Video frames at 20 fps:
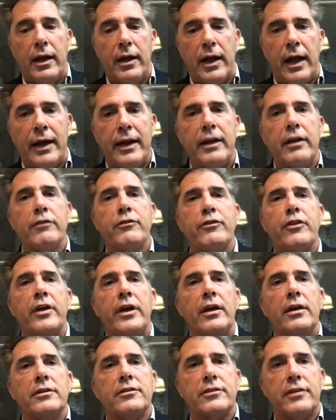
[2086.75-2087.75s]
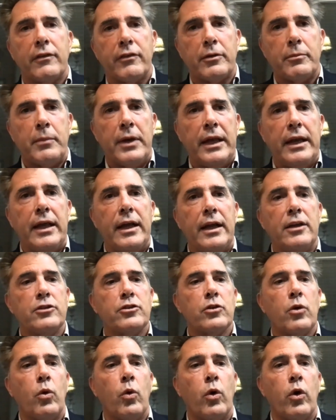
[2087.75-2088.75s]
Any of the civic
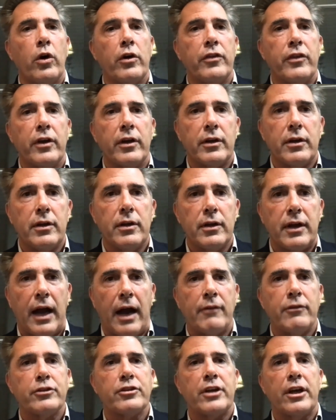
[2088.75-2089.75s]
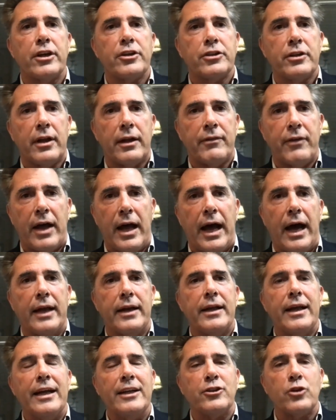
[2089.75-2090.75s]
meetings or the conversation I've
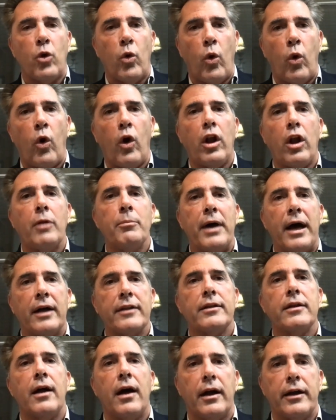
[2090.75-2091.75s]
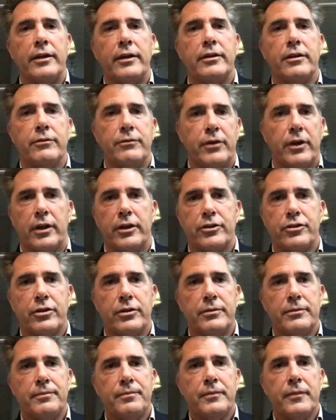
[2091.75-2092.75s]
had, it's all about Huntington Village.
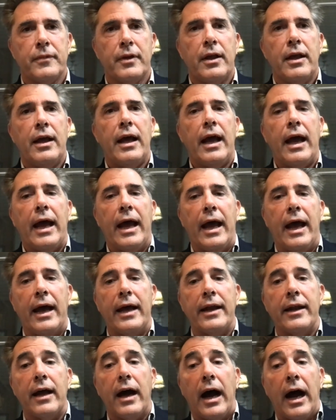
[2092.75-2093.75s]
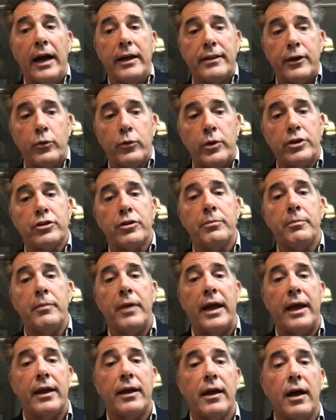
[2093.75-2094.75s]
And I think we should
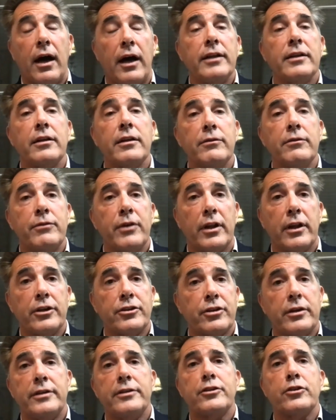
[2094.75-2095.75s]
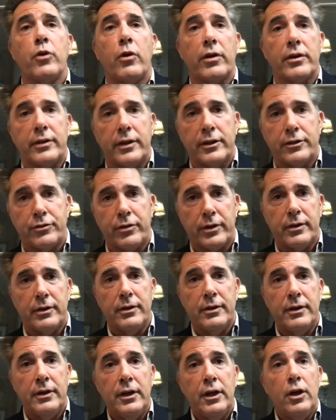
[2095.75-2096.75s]
make Huntington Village a historic district.
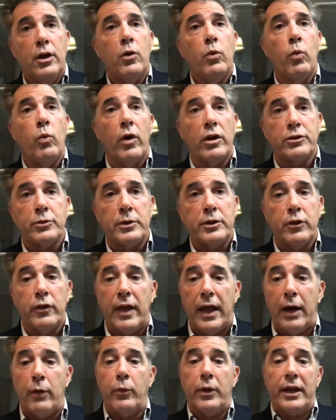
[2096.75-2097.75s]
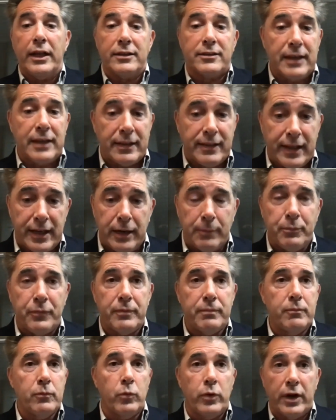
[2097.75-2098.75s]
Once we do that, we can set that up
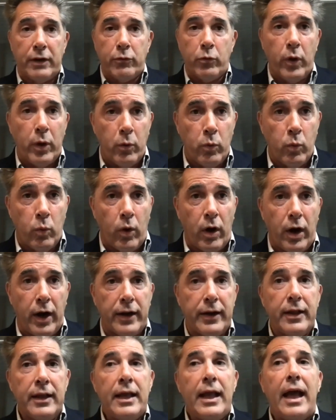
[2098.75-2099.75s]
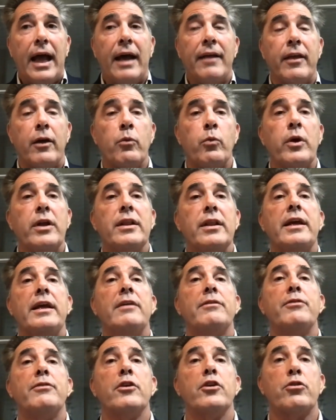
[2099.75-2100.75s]
whatever way we want, and then we
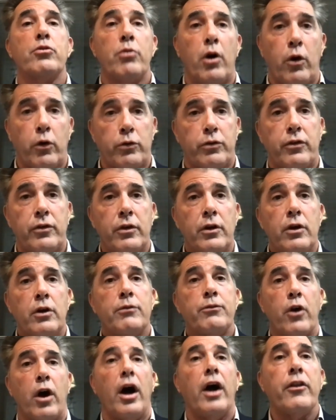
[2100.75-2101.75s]
leave growth for